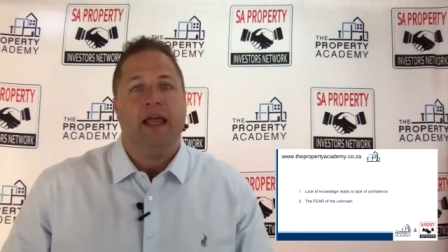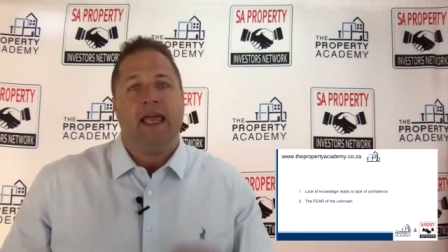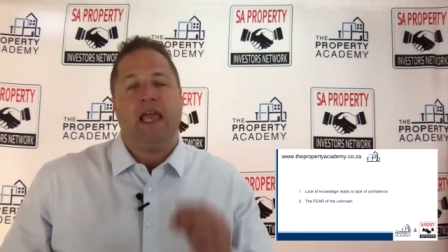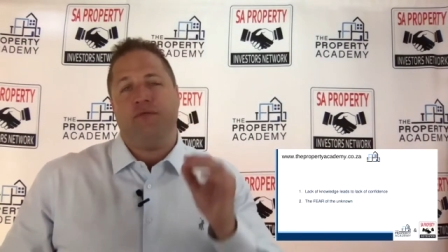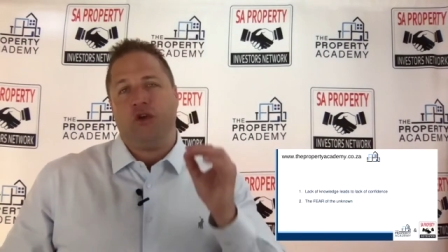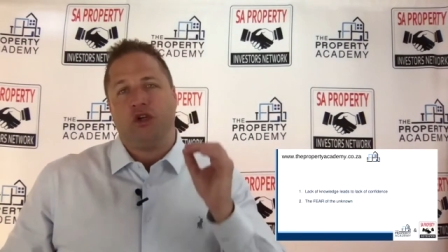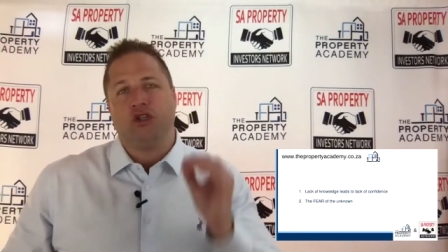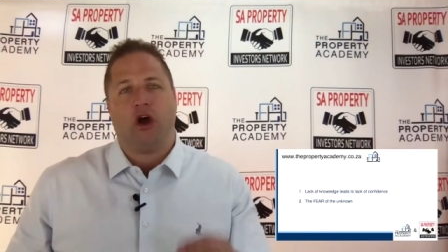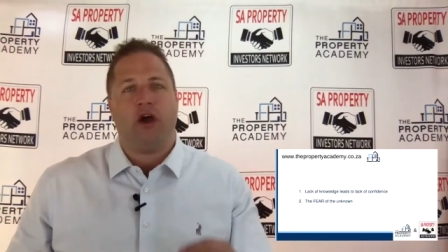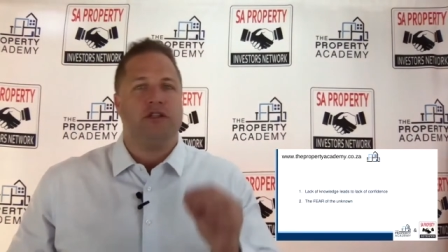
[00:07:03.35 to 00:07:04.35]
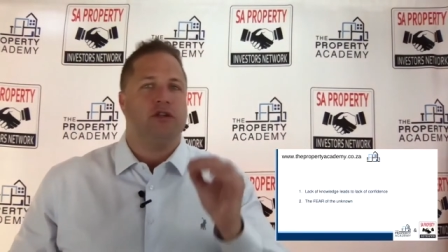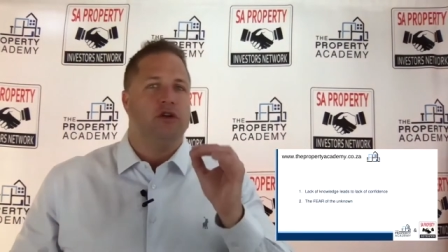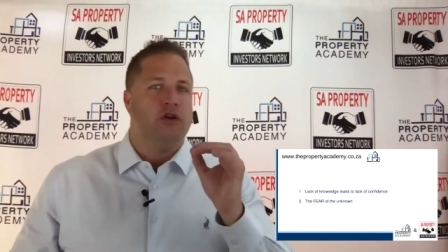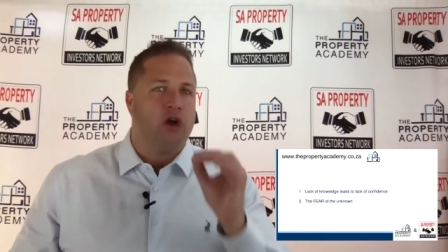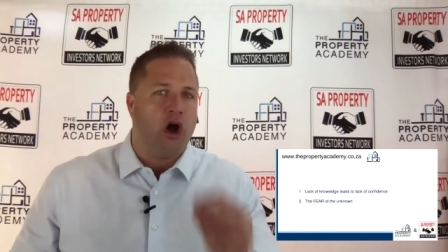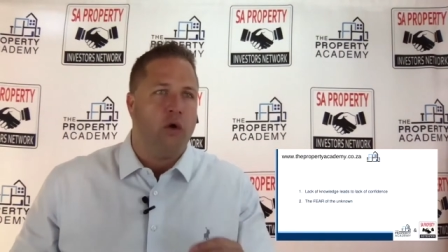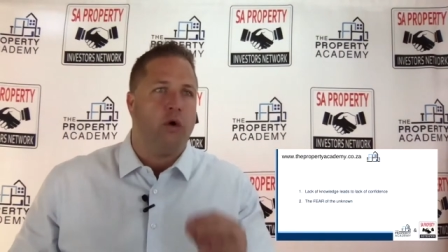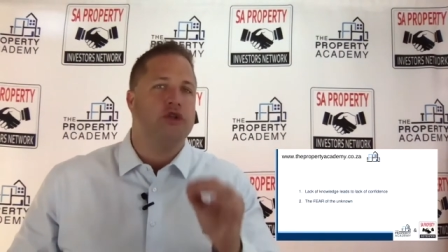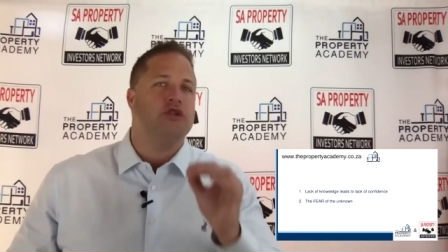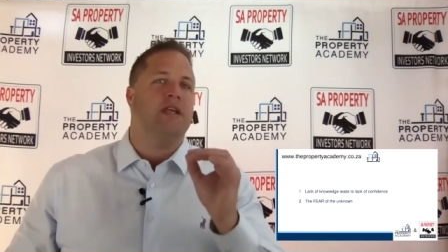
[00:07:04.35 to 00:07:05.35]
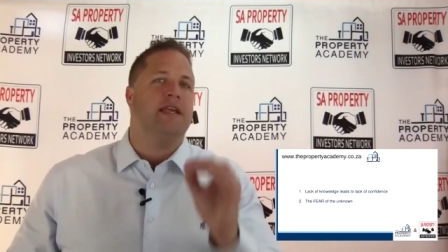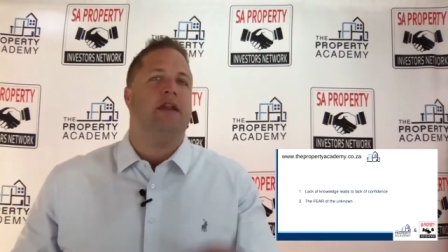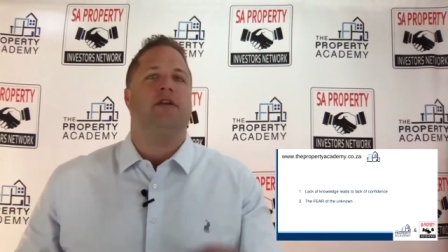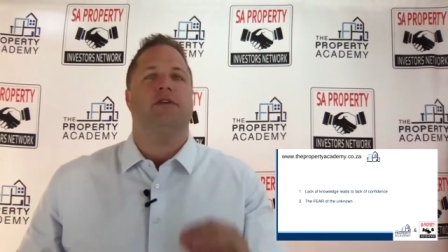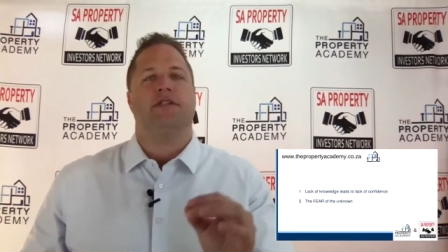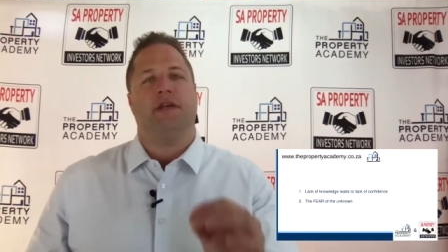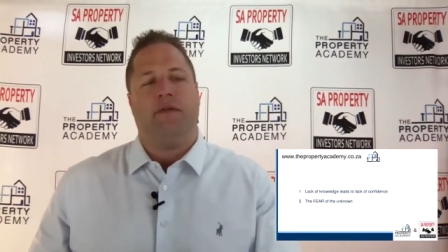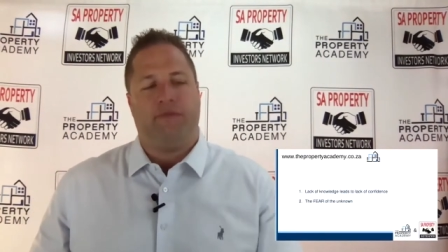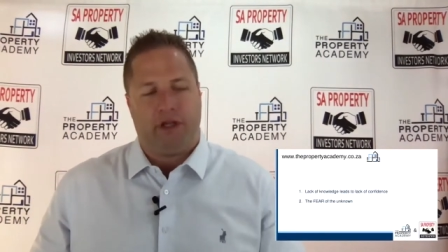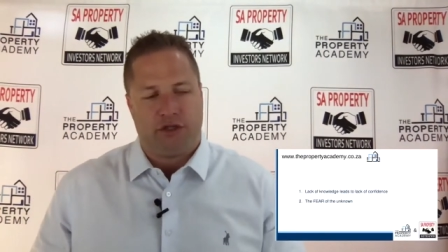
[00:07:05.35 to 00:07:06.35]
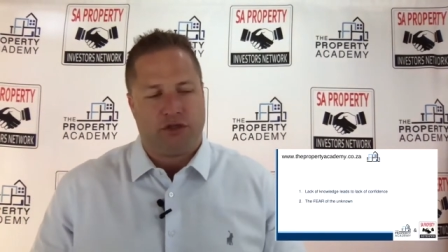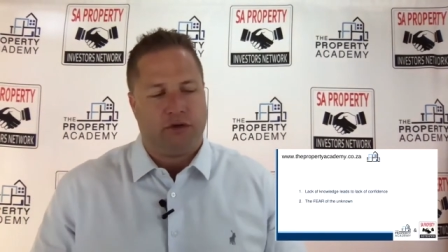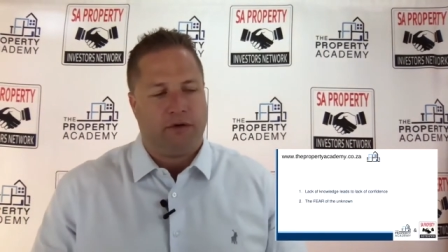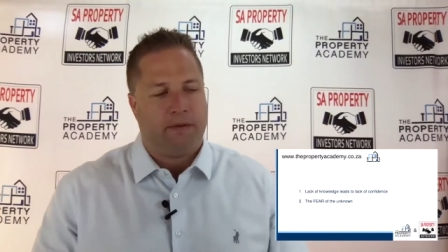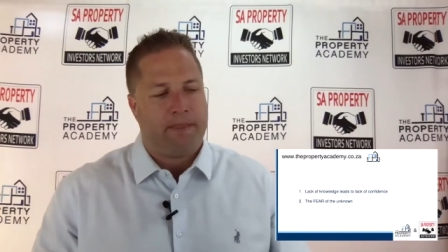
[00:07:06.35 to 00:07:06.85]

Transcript: If you don't know what you're getting yourself into,